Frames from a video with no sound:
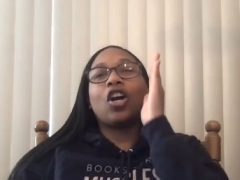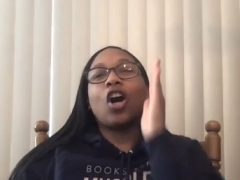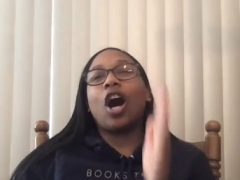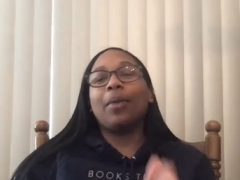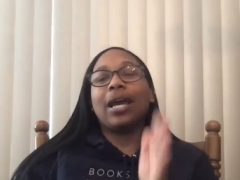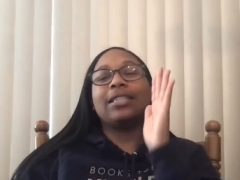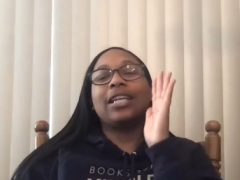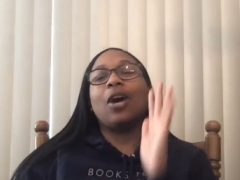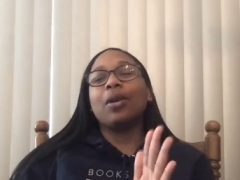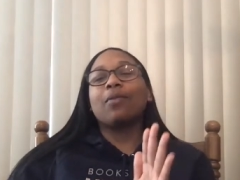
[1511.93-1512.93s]
comment and
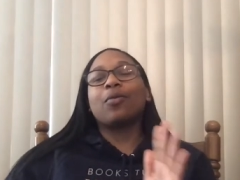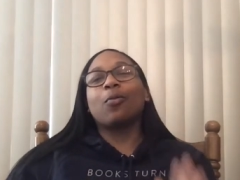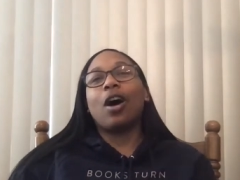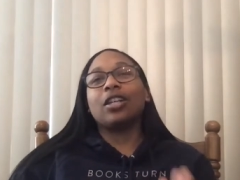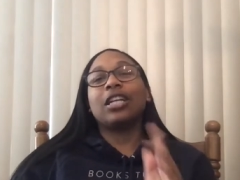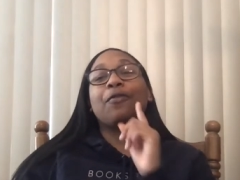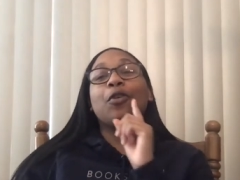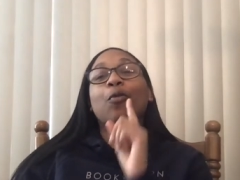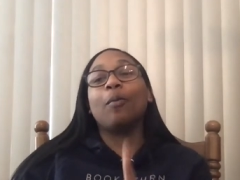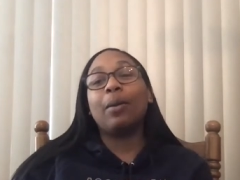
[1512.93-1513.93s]
tell me if you watch if
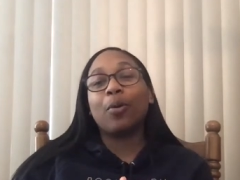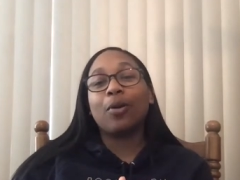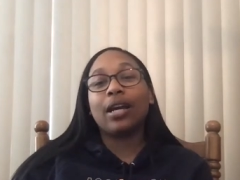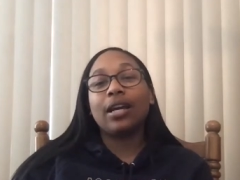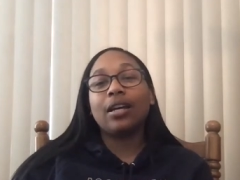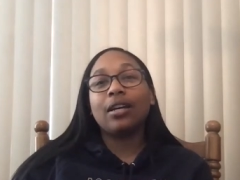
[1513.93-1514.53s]
you remember it,